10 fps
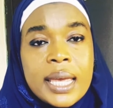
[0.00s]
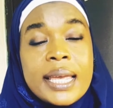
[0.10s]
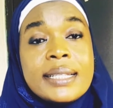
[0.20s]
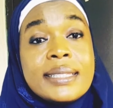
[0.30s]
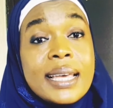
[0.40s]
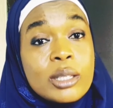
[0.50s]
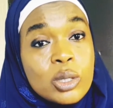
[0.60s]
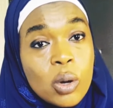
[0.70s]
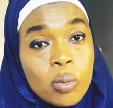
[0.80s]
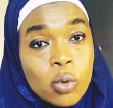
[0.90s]
It takes
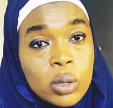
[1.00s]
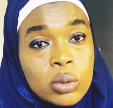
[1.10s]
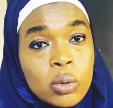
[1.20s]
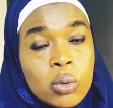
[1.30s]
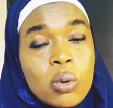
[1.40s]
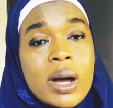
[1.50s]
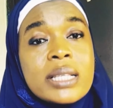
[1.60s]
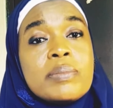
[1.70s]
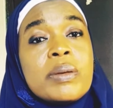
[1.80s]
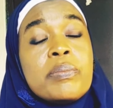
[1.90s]
someone who
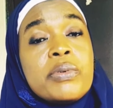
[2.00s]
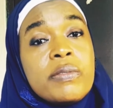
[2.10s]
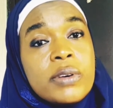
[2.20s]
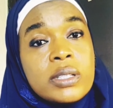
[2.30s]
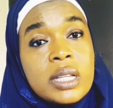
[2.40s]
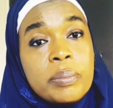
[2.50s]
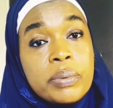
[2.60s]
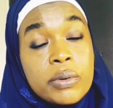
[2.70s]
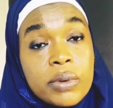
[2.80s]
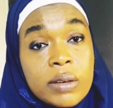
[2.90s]
has been previously
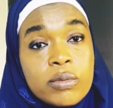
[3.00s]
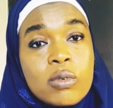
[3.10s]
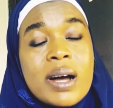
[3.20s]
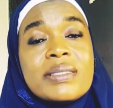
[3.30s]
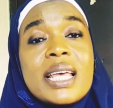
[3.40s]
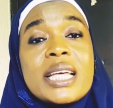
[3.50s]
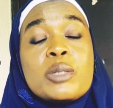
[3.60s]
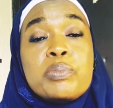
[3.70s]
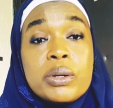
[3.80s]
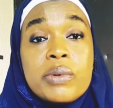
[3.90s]
bereaved, who has
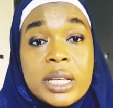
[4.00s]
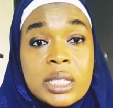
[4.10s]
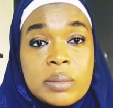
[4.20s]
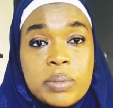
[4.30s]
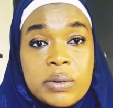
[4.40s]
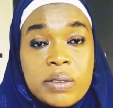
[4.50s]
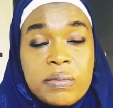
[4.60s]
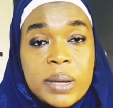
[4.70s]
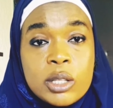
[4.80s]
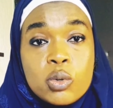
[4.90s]
experienced
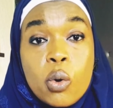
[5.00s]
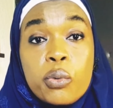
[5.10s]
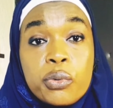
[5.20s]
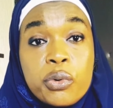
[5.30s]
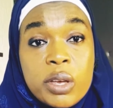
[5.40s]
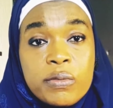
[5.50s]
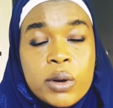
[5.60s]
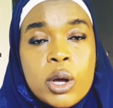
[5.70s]
bereavement or grief,